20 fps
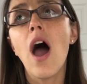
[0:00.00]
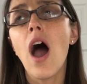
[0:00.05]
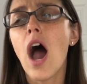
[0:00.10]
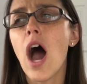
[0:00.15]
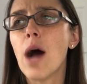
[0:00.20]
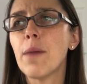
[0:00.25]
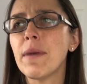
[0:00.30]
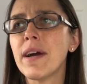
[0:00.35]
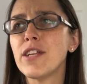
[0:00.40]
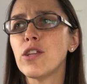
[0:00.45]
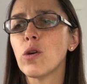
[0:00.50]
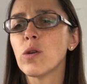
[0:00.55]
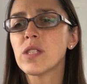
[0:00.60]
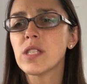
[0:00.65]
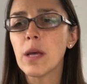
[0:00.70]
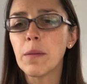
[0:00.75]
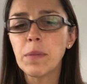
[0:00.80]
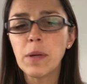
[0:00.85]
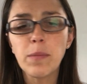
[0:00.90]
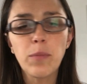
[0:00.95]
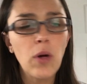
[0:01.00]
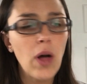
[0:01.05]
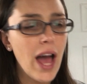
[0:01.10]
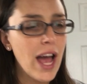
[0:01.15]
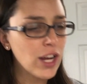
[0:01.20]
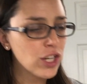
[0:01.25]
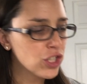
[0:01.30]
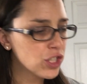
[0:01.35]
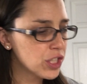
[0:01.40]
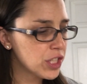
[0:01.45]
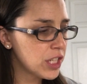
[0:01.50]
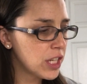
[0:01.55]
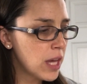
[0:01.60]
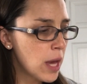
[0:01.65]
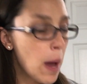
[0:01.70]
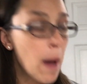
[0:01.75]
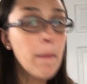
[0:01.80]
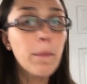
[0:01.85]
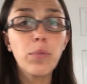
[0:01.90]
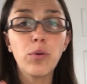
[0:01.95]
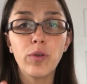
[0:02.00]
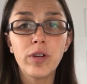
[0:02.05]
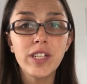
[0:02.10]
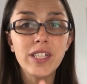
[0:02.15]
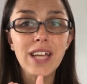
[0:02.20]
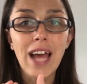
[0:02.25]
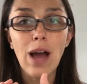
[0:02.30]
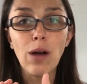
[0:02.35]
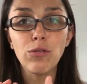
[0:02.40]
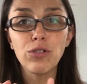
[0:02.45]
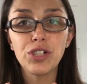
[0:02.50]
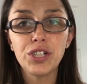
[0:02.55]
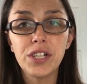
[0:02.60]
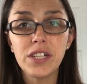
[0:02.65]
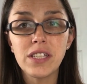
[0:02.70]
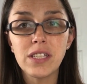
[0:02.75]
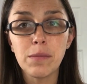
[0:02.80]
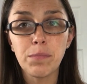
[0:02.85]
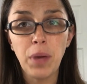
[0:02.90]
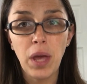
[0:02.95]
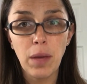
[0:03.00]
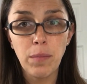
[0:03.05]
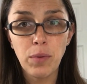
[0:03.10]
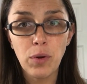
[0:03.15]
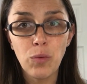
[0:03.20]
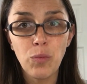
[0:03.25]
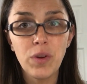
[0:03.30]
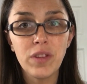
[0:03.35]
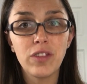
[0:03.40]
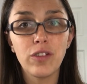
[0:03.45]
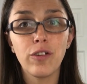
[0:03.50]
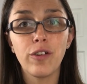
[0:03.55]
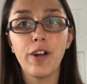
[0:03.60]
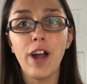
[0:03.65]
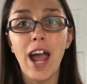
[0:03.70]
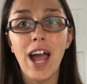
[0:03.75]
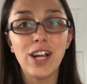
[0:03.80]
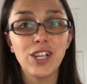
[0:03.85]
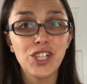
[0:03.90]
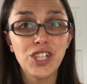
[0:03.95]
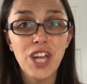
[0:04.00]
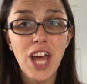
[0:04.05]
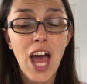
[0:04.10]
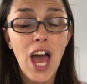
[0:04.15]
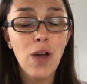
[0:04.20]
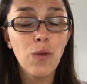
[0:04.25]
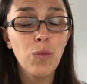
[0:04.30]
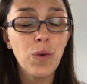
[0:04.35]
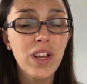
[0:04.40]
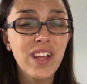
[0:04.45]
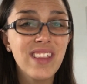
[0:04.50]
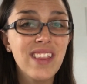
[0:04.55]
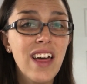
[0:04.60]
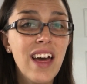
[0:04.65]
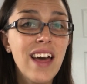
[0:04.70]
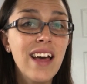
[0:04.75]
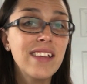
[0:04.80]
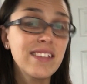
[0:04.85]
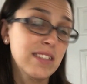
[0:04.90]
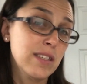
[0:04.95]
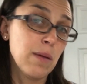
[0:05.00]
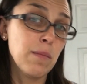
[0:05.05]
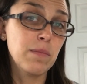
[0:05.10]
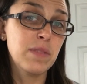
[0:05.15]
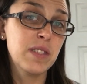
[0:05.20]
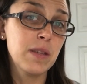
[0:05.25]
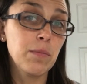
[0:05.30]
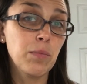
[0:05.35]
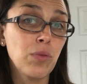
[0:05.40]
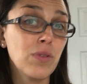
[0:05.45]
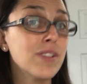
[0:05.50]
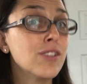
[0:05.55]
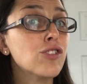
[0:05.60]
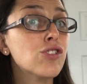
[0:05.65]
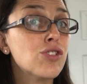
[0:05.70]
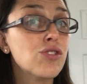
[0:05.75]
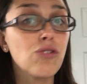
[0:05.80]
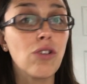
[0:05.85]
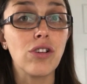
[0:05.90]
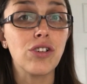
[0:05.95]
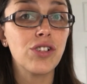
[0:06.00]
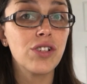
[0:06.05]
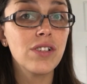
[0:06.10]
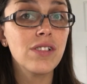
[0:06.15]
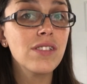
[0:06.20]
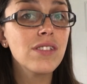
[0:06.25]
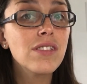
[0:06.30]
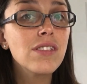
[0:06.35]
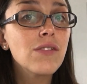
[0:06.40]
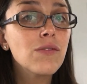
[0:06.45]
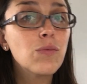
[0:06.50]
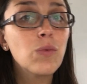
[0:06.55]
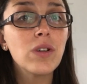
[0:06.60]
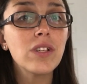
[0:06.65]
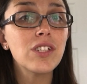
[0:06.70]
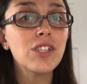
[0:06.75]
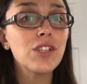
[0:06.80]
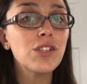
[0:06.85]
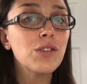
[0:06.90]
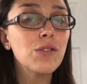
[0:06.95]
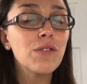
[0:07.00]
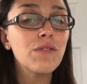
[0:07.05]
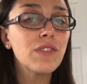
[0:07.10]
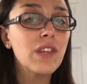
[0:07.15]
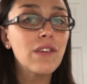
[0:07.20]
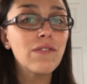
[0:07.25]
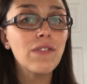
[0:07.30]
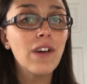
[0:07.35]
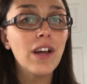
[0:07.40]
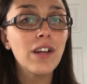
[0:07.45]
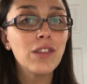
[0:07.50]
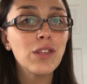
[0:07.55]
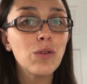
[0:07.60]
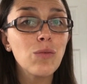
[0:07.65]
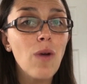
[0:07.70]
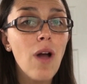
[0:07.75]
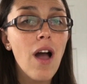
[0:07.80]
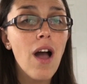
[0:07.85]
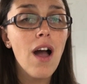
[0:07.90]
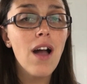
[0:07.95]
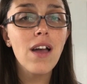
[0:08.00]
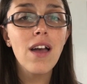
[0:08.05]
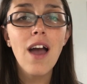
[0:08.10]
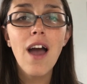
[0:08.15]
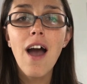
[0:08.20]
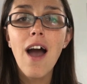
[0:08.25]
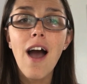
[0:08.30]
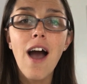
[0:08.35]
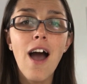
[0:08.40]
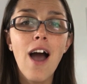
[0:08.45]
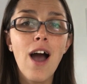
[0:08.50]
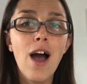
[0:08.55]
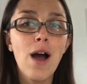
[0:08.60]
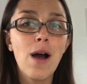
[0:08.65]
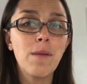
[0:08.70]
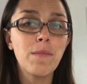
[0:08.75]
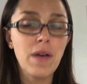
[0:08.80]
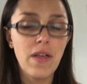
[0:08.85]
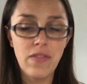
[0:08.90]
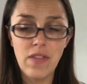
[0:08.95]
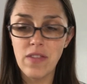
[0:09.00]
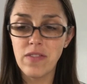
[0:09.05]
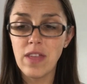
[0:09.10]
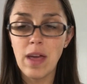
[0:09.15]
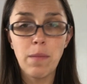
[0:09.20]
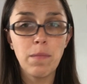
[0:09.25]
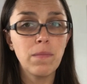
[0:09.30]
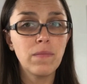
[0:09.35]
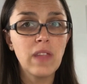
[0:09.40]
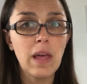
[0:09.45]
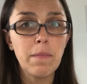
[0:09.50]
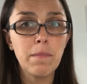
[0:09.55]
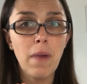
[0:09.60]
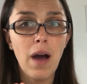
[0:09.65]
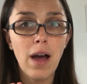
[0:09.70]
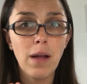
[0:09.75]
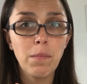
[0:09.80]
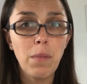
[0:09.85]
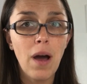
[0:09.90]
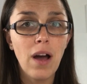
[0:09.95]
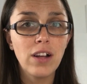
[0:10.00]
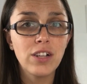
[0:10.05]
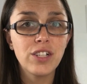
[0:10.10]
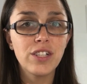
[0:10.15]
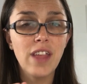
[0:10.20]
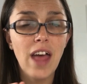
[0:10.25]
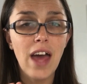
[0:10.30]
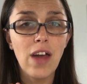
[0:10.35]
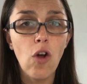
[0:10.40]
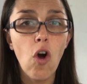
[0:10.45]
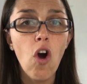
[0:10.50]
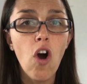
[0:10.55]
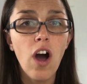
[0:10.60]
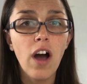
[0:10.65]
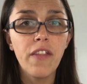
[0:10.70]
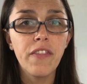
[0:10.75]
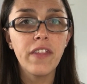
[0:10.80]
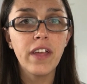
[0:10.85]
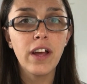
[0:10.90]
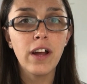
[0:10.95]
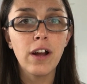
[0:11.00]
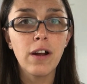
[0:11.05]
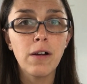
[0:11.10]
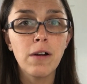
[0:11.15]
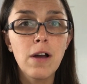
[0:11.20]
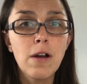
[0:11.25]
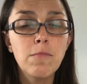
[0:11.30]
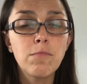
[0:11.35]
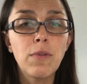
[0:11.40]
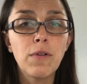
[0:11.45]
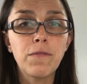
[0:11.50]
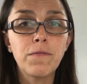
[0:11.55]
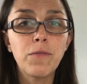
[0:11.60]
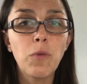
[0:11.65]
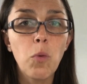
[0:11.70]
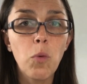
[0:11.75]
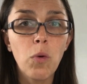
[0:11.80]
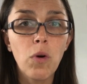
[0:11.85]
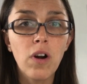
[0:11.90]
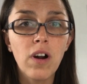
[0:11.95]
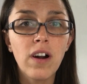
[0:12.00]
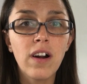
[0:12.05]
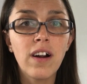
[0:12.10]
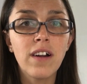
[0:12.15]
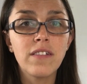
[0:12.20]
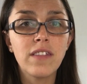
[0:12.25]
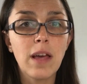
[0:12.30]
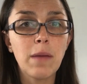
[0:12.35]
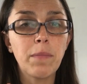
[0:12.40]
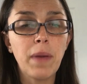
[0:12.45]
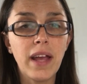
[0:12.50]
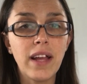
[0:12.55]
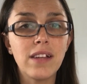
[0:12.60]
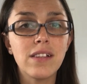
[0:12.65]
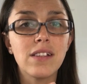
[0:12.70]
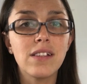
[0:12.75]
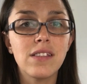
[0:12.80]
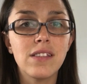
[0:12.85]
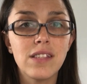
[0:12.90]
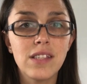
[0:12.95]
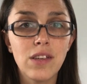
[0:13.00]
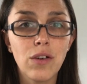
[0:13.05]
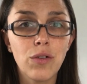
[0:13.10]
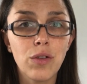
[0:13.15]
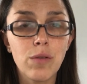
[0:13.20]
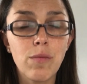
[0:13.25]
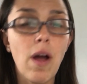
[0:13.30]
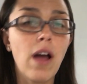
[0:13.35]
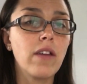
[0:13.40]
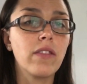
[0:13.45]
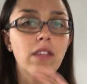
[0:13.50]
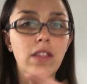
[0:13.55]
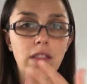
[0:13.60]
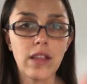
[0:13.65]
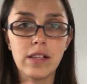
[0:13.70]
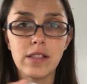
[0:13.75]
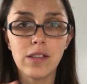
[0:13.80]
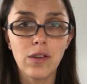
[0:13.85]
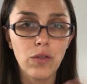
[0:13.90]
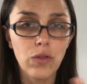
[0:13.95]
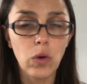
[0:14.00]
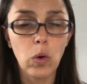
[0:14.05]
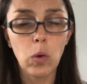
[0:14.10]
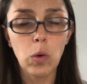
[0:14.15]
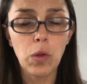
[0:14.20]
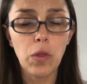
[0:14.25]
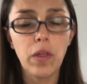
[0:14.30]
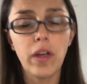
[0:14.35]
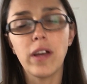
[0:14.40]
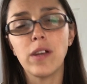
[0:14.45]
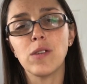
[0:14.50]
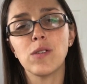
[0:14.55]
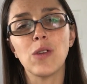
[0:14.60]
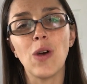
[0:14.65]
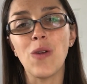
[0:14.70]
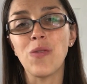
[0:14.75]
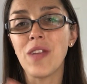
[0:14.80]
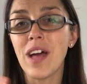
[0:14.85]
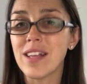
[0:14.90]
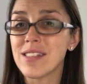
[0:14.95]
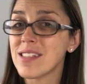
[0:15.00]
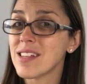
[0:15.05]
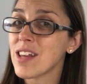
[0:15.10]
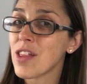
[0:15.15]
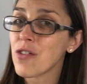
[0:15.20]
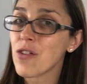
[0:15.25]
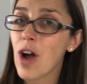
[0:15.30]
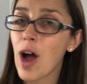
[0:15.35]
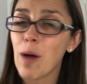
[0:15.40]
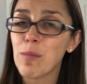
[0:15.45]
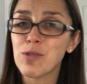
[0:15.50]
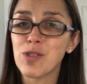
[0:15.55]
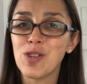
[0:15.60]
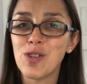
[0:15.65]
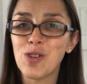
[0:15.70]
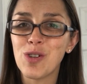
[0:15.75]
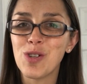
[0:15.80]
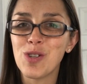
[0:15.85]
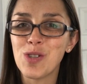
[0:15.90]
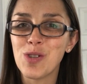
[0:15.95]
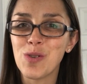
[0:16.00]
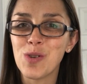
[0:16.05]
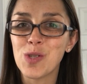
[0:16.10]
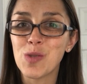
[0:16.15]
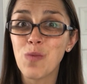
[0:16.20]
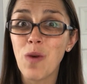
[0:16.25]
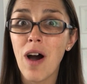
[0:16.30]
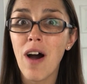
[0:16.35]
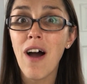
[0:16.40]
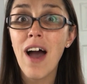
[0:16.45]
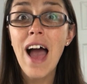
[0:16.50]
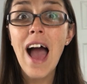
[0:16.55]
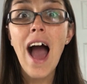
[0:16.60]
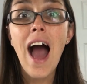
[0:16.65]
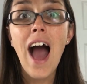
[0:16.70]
I know some people actually print out sheets of paper with their hashtag with some simple instructions of what to do if they find the rock, and then they Mod Podge that on there before they paint and seal the rock, then they seal the whole thing. So that's another option you can do as well.